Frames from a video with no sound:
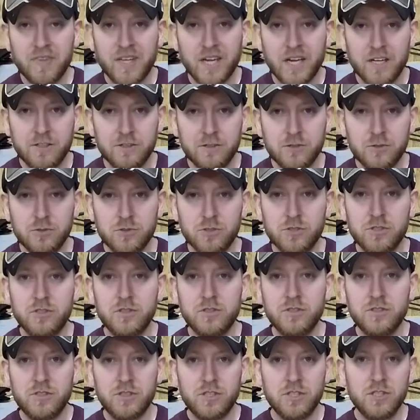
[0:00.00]
I used
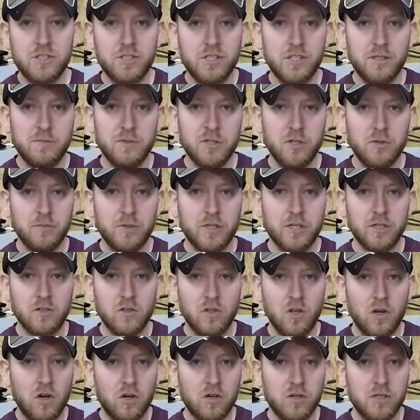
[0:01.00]
sixteen millimeter
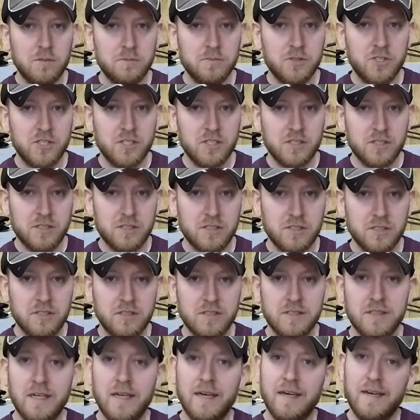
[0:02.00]
long M
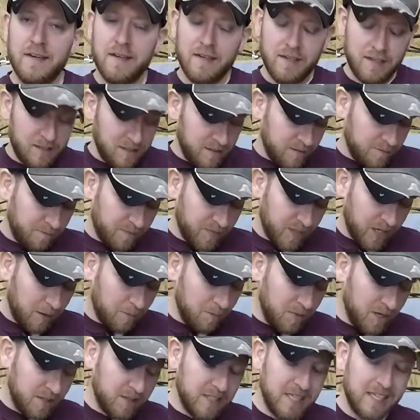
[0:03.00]
sixes. I
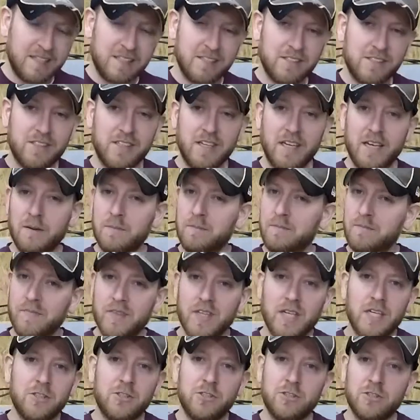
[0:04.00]
made that the same.
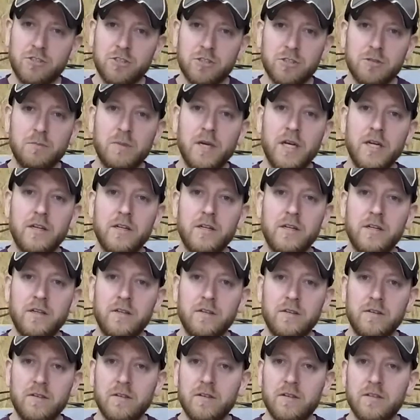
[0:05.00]
I should just made it
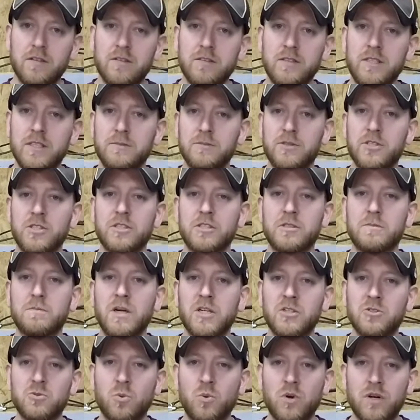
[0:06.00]
uh, M six
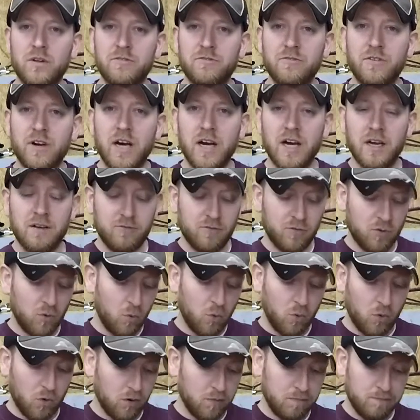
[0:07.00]
by twenty-five
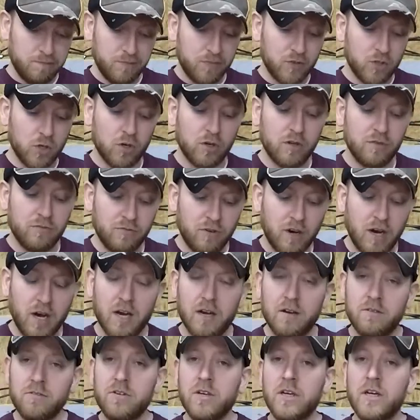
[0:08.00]
or
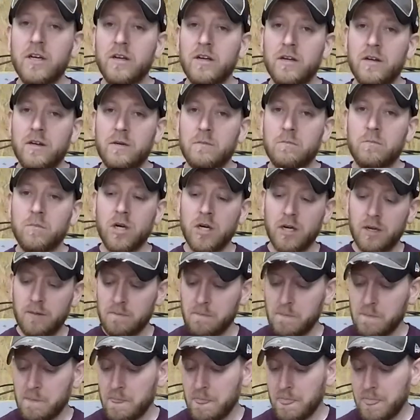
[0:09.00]
thirty-five,
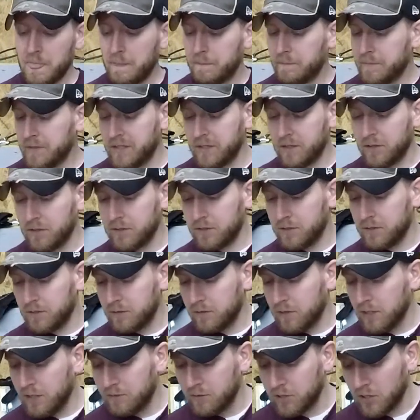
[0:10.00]
but you know,
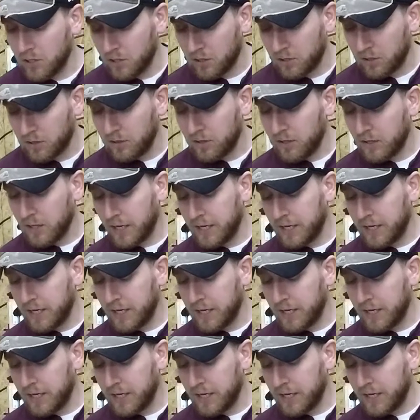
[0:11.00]
live and learn.